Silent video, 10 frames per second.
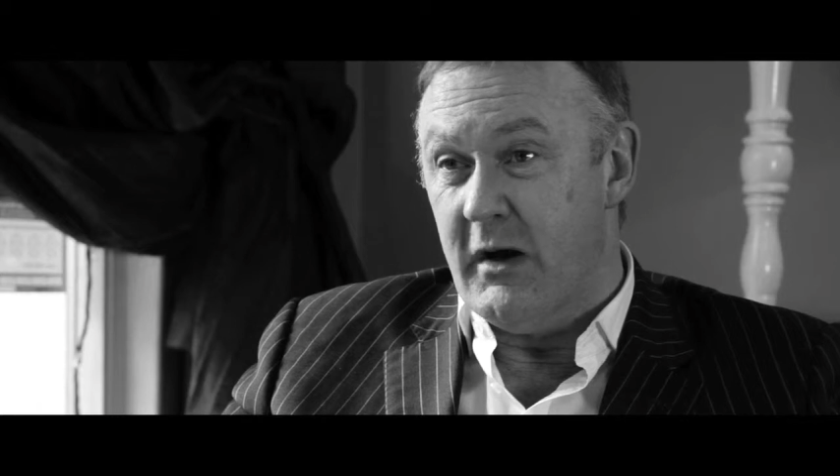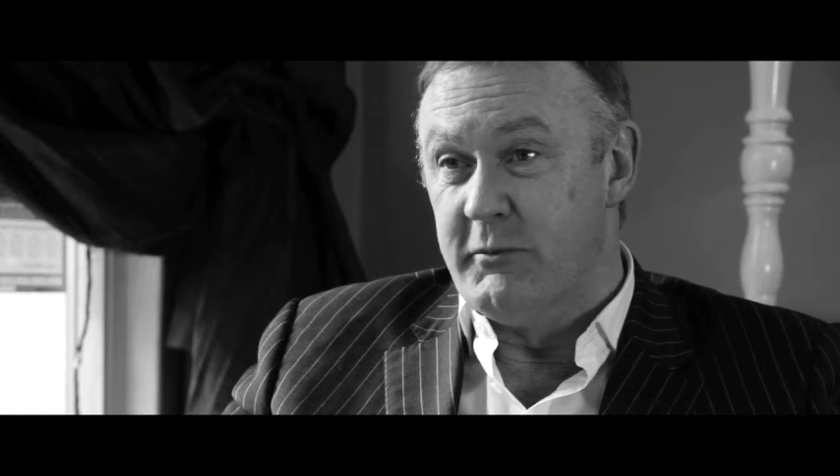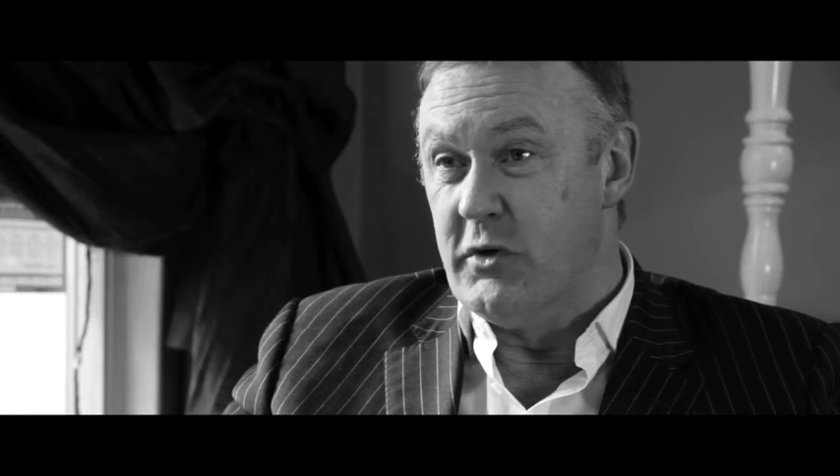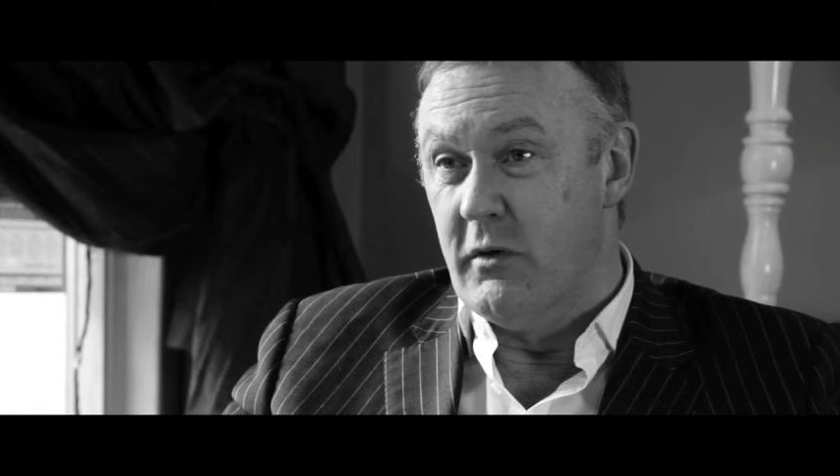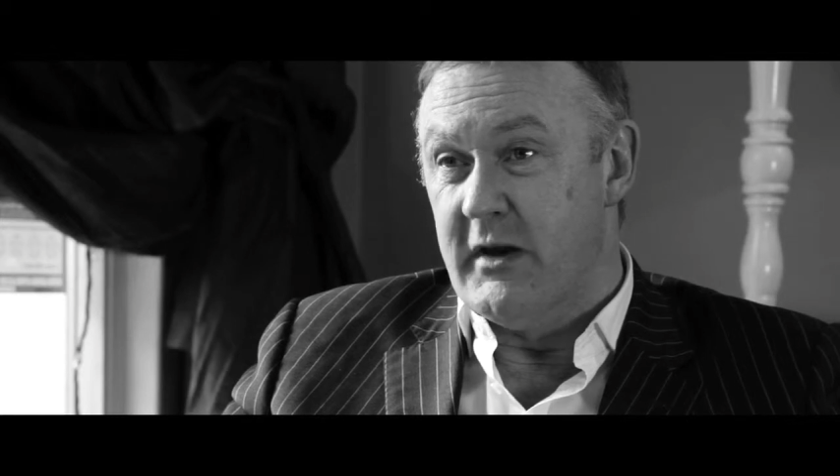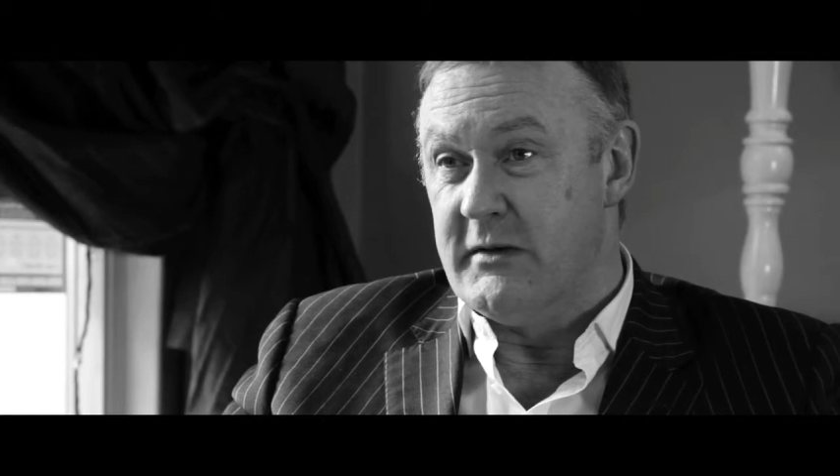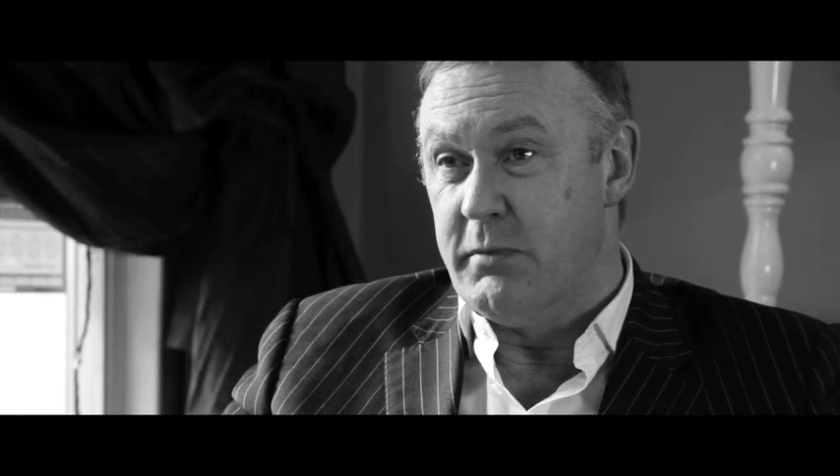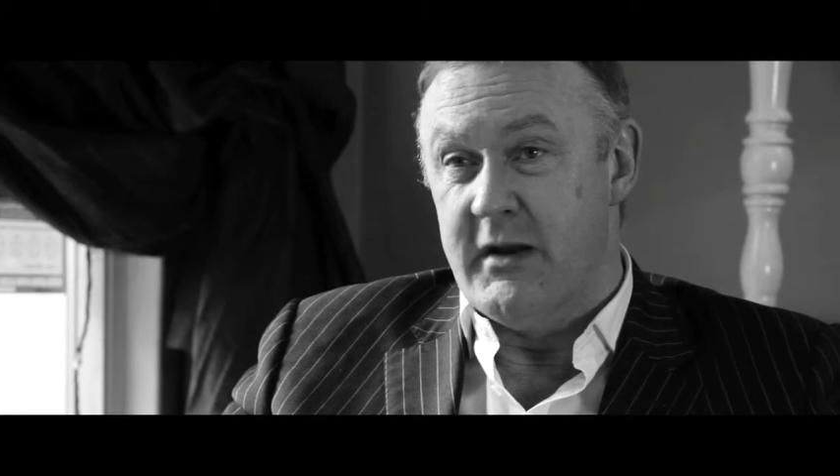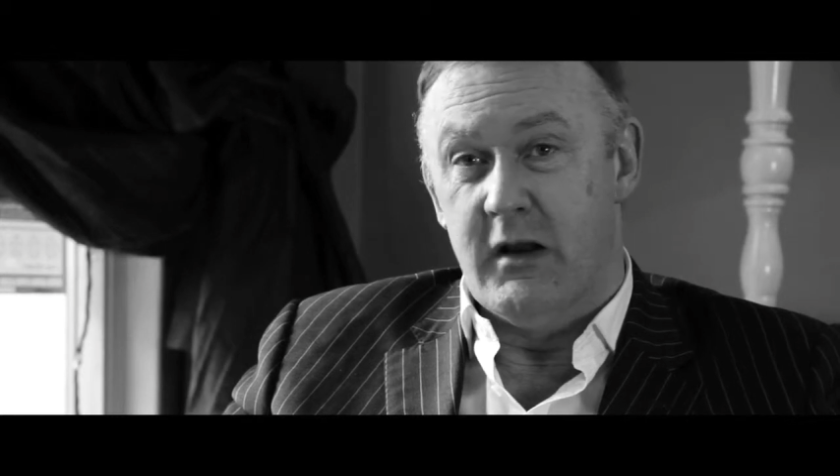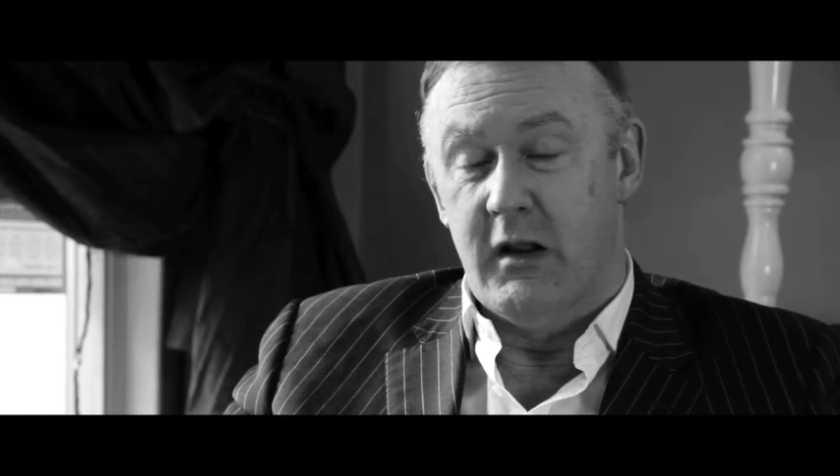I'm sure there's
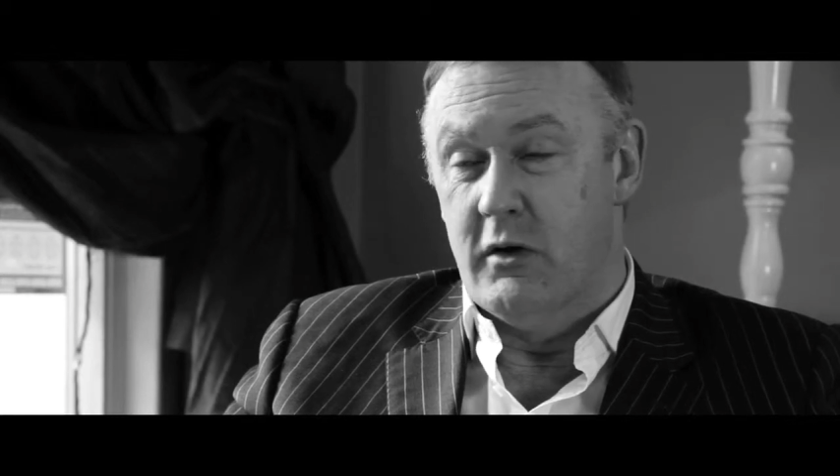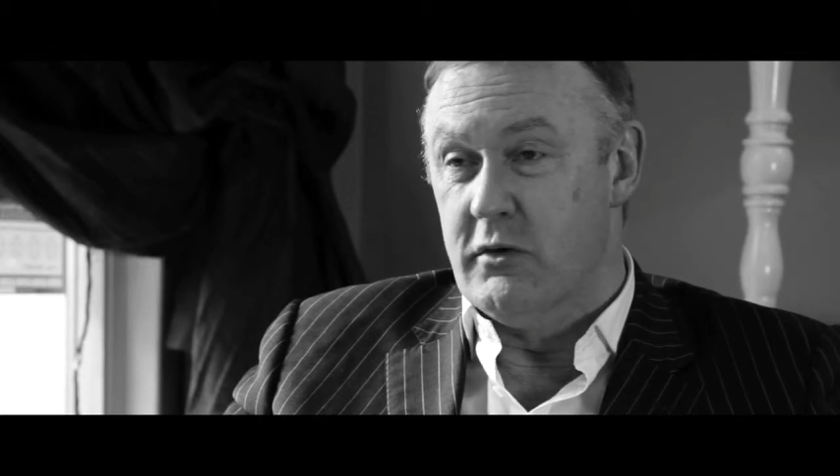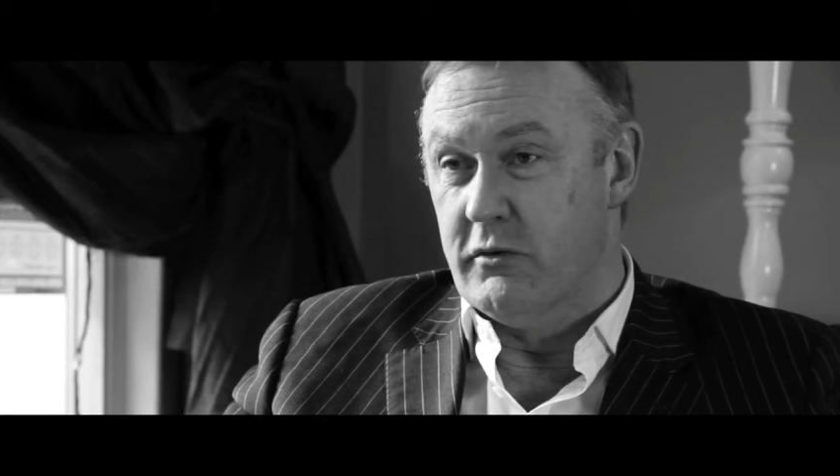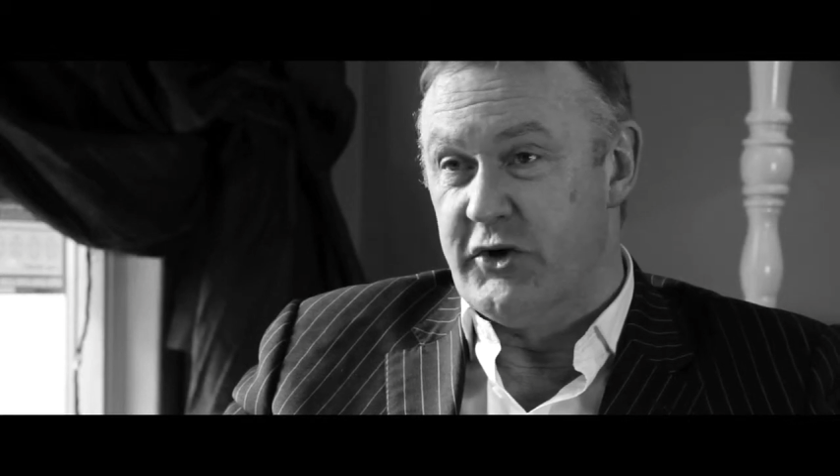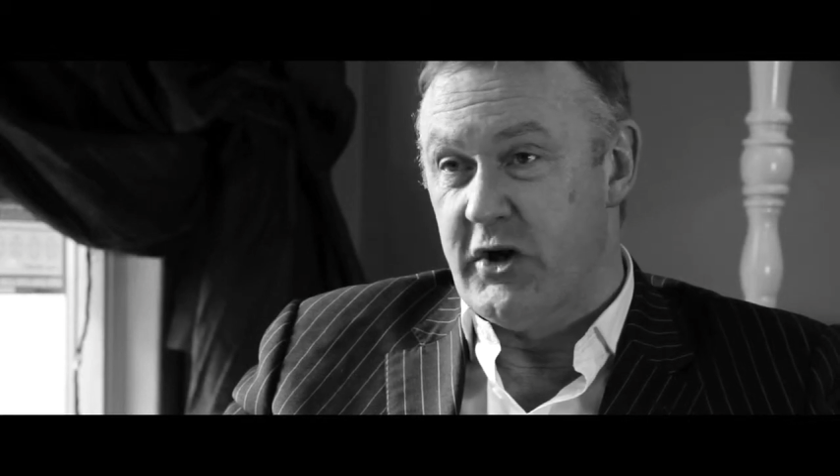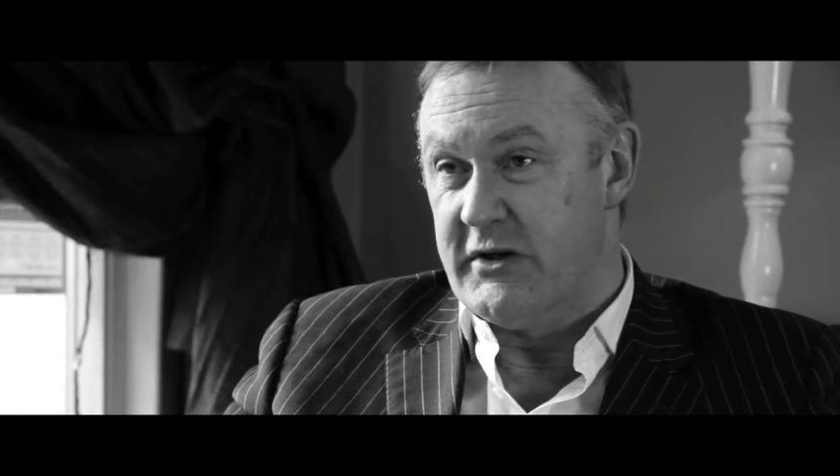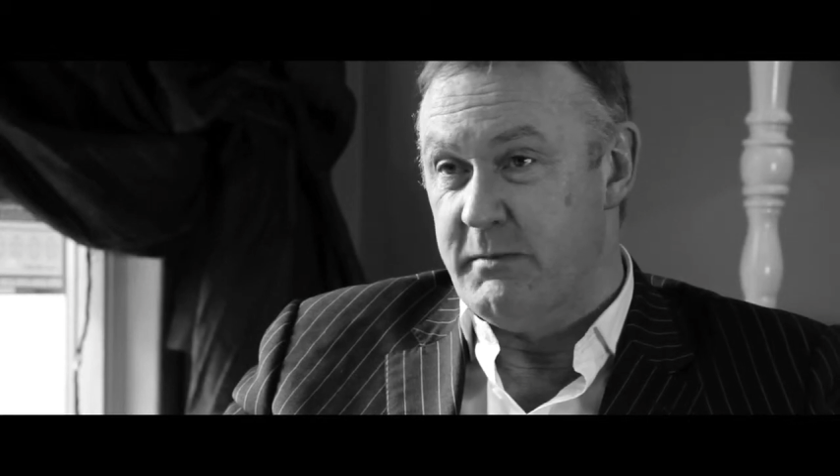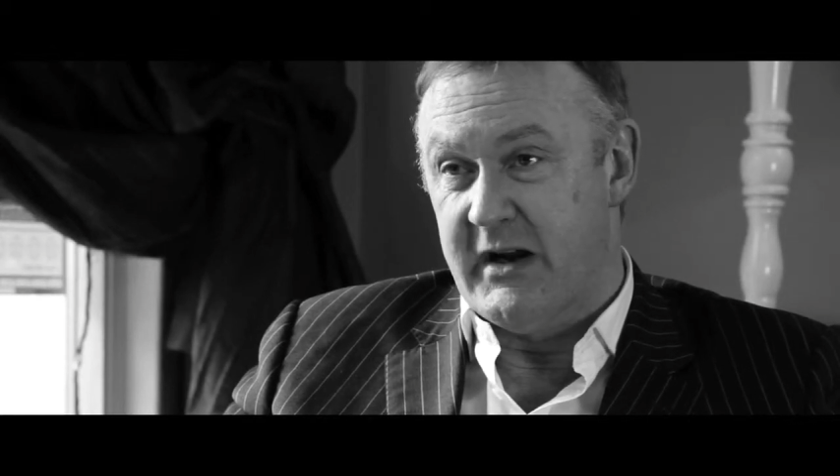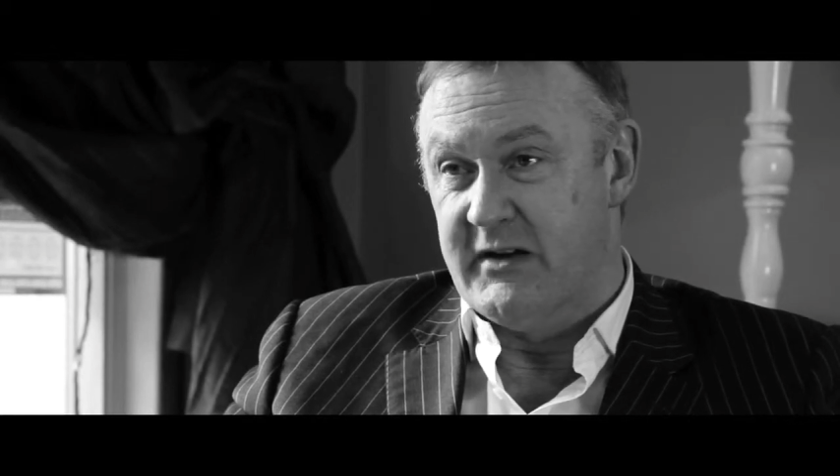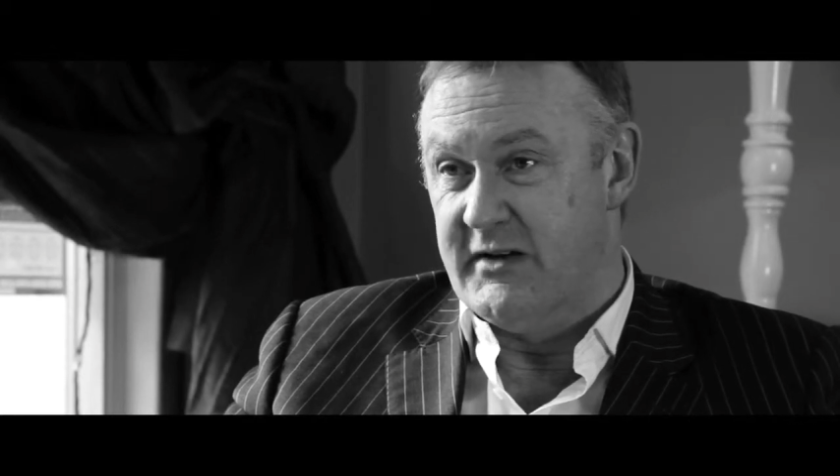plenty of local church
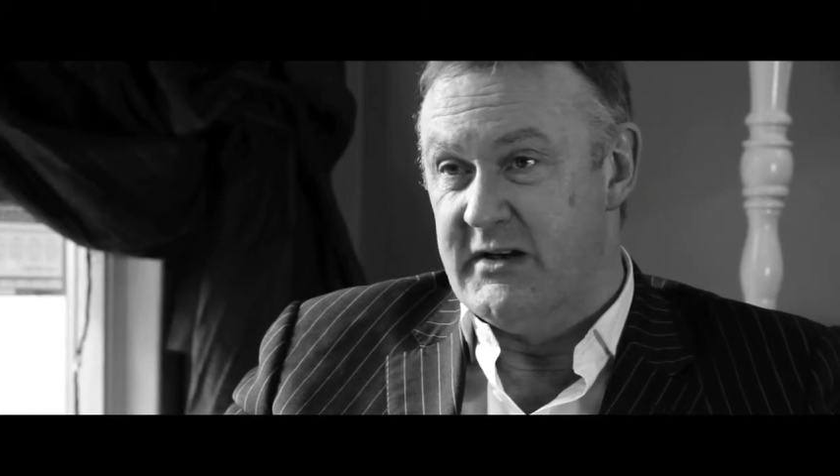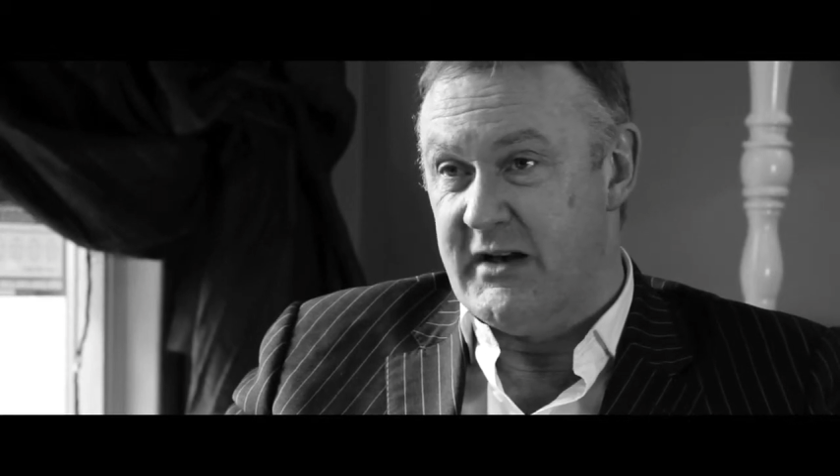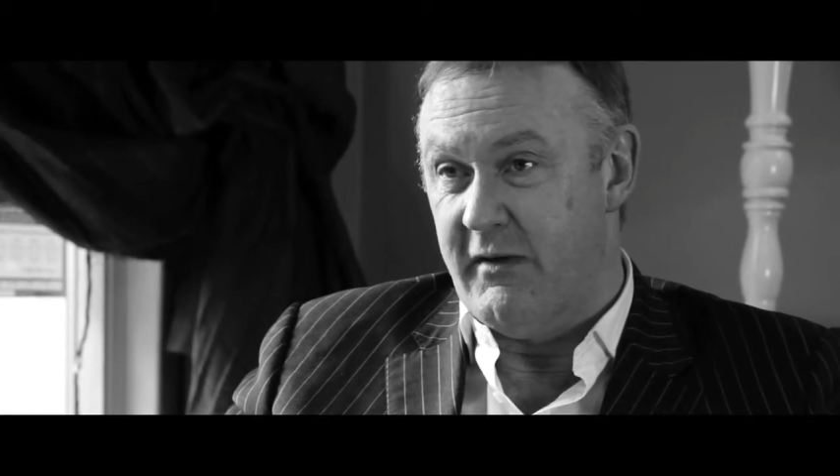magazines